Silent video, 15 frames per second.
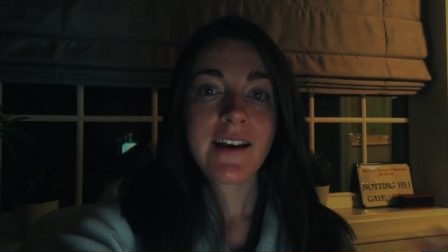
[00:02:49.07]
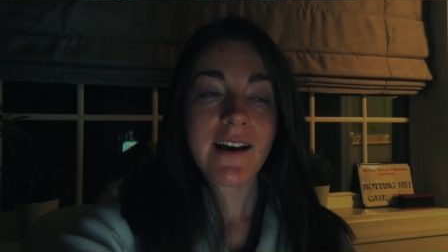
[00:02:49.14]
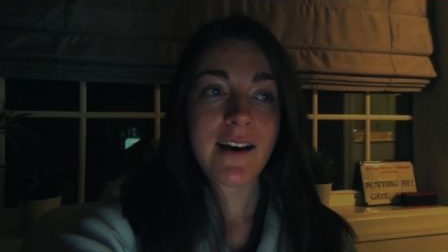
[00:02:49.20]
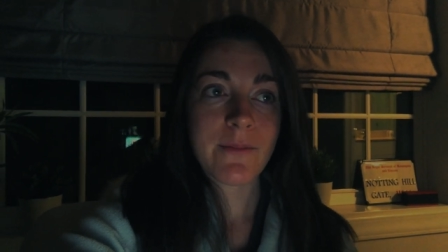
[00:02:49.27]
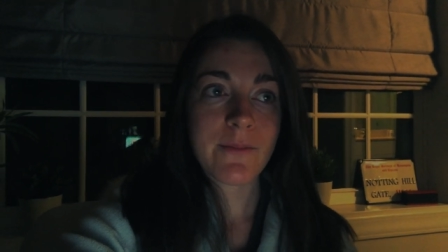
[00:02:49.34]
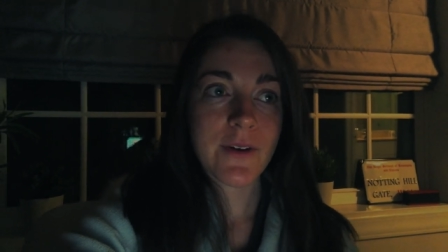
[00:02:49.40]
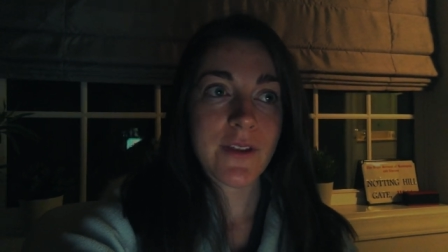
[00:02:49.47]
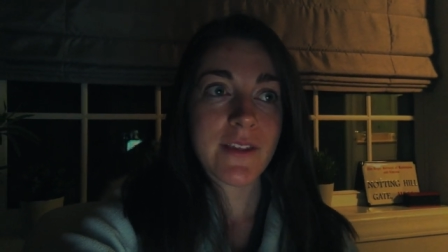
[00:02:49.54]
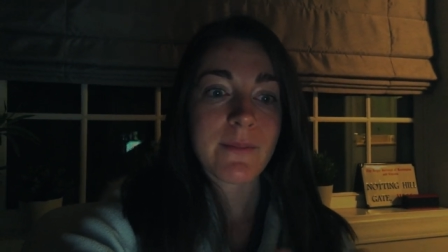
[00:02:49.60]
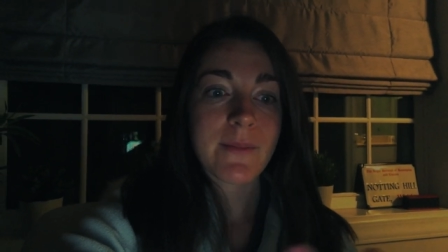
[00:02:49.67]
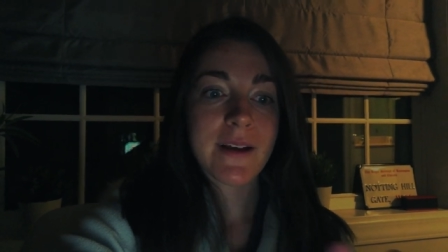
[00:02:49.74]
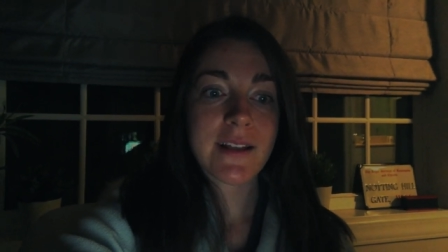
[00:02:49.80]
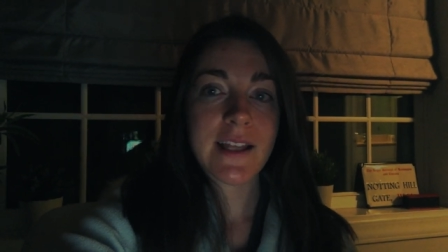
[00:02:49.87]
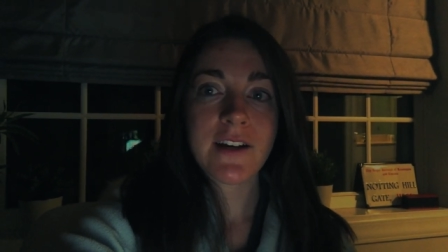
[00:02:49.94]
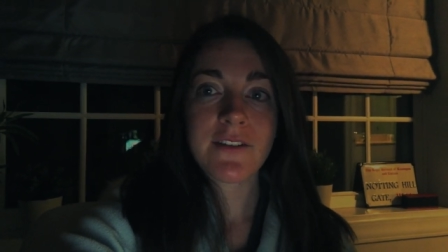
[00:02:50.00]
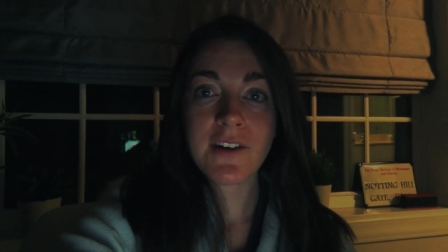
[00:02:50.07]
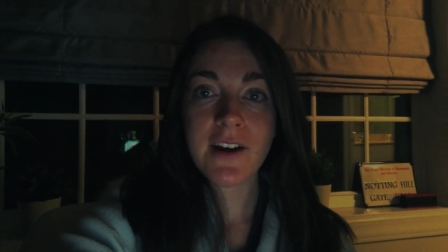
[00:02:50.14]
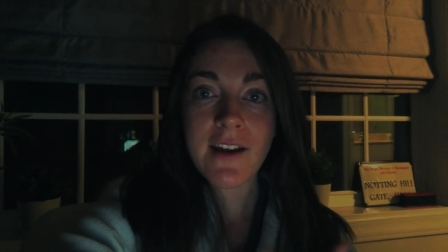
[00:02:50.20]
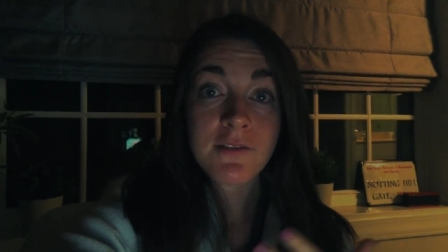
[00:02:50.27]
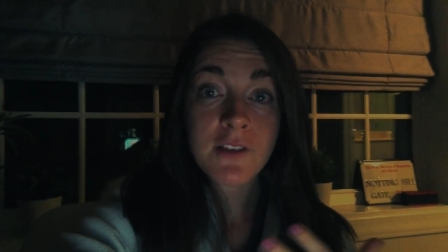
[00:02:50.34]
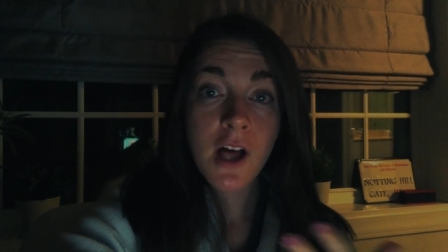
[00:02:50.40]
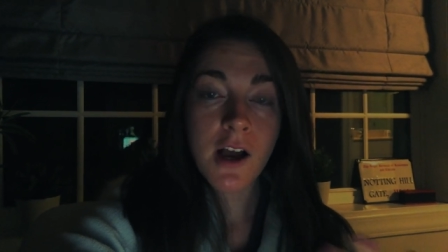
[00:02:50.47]
um, within my layover,
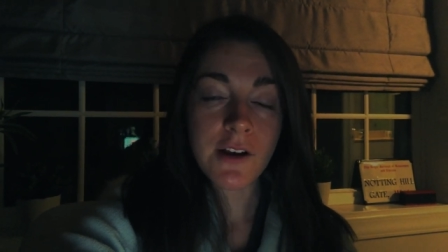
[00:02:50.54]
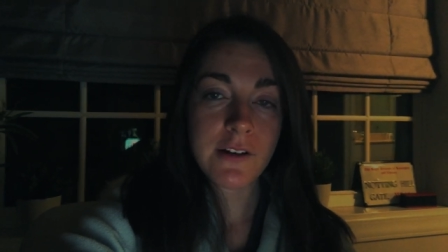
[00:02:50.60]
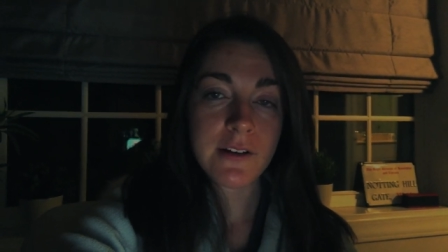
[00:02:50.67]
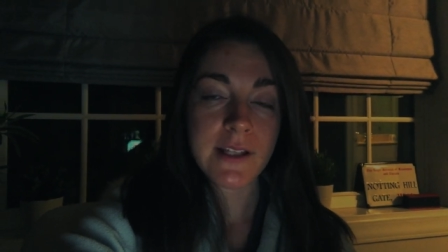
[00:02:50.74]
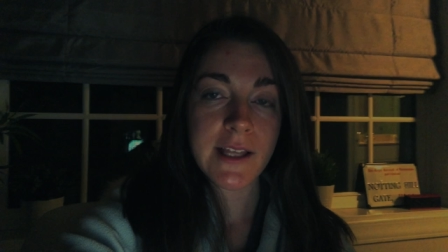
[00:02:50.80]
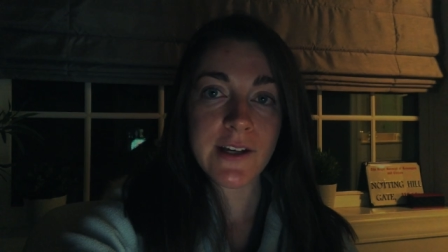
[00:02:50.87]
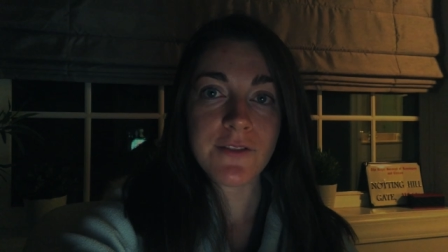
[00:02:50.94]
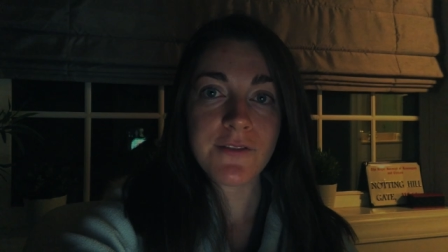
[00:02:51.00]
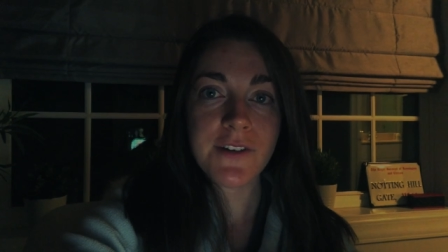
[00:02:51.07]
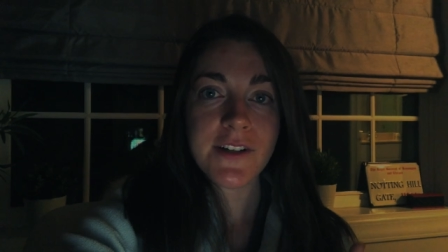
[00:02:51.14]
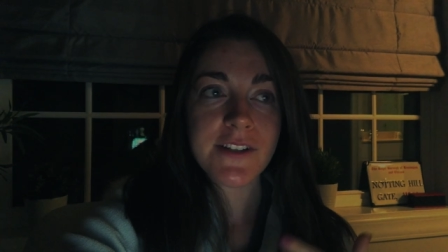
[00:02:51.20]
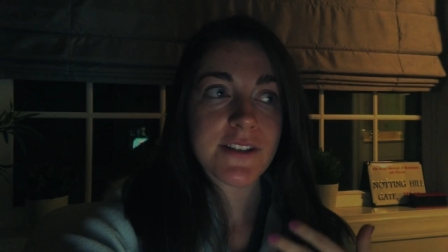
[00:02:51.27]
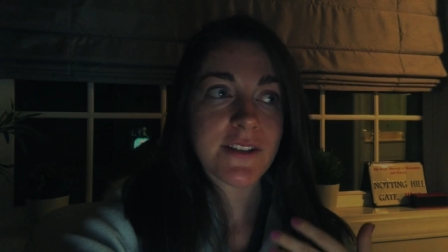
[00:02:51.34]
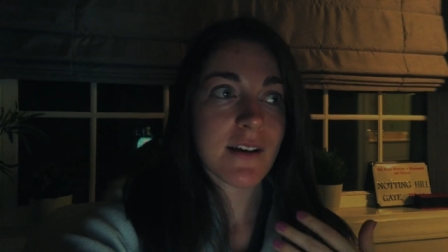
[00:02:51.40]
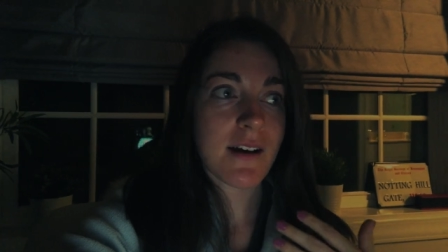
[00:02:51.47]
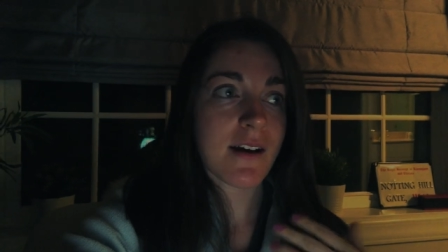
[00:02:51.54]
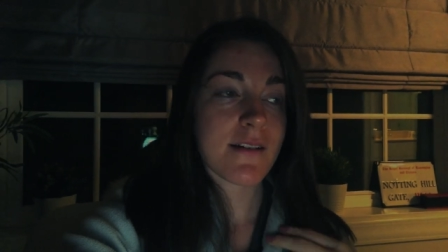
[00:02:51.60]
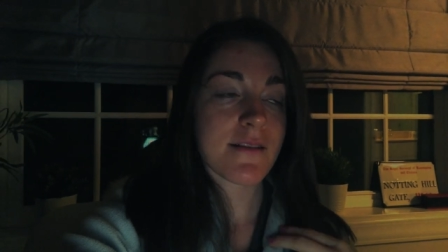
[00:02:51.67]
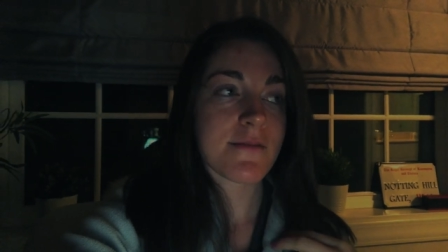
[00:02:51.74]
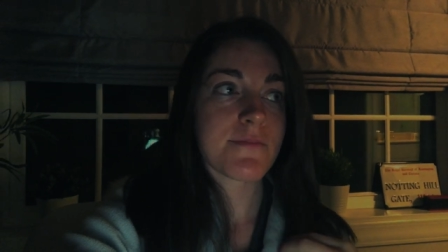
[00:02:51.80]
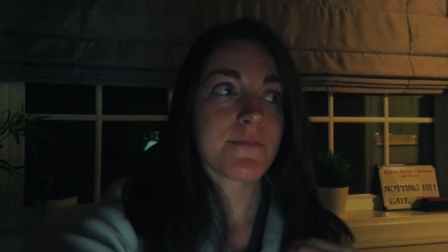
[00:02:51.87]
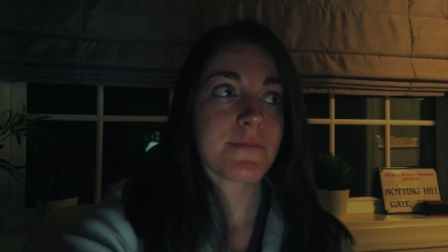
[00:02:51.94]
have longer layovers
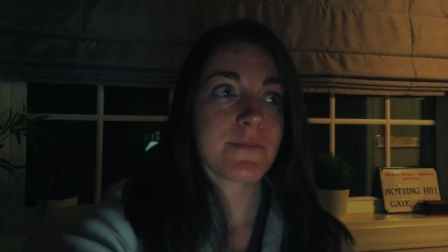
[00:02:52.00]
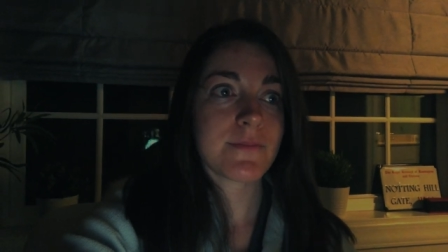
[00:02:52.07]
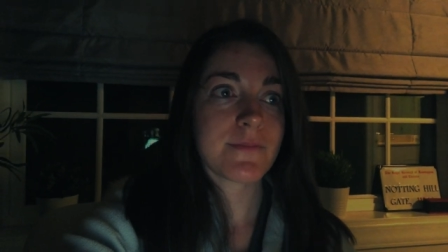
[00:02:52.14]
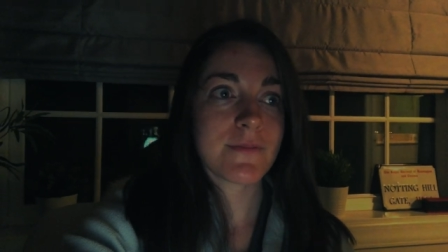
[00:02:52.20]
um,